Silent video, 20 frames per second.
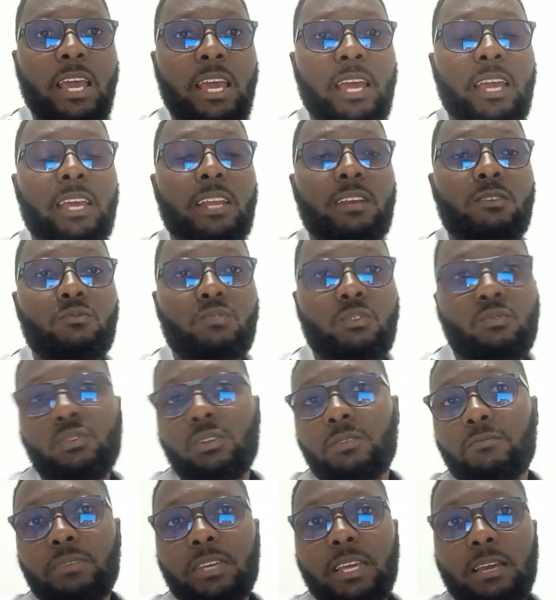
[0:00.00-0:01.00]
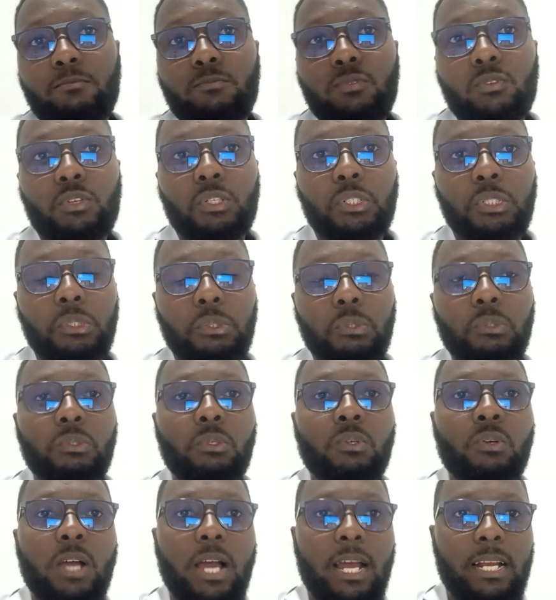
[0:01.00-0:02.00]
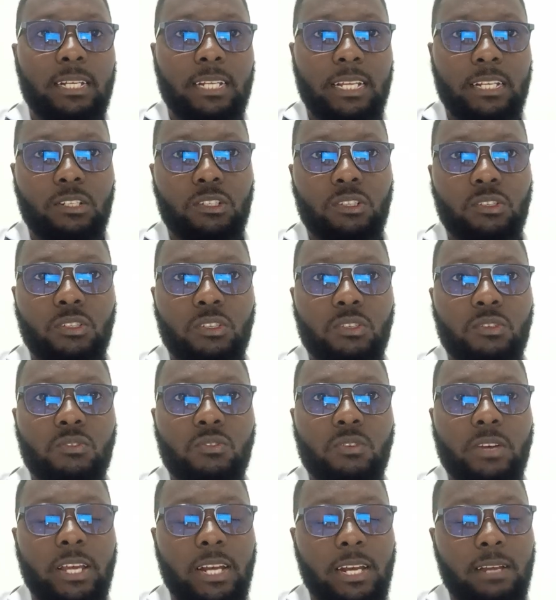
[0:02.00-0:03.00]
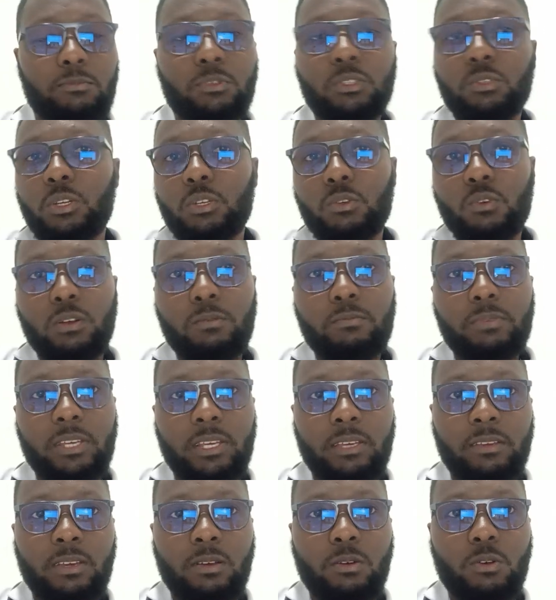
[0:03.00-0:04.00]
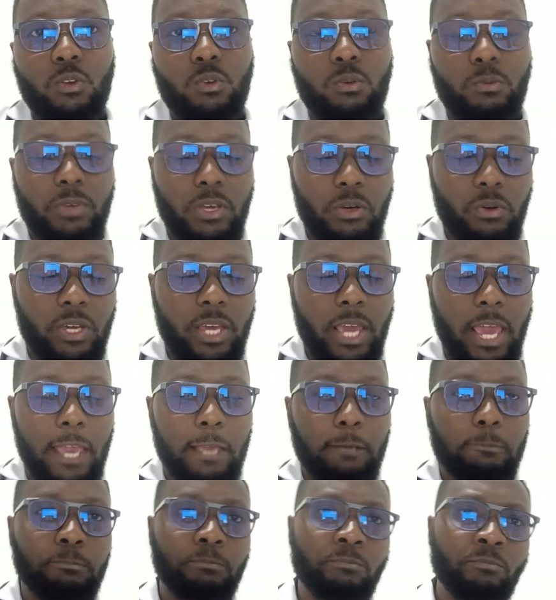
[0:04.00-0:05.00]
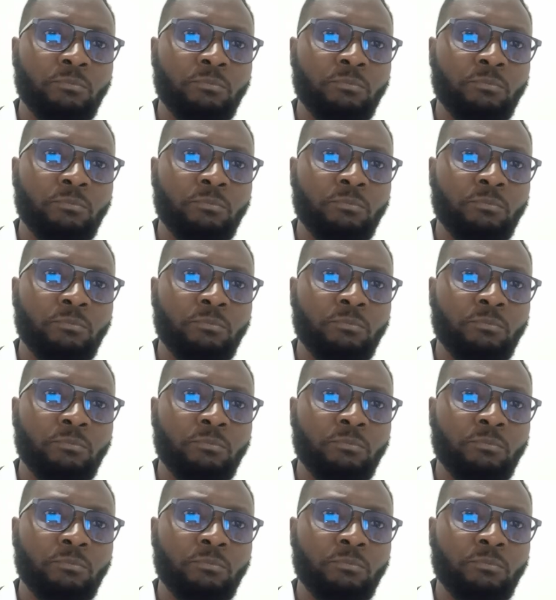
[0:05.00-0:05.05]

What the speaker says: and we will be able to attend to you, and I'm sure you'll be okay.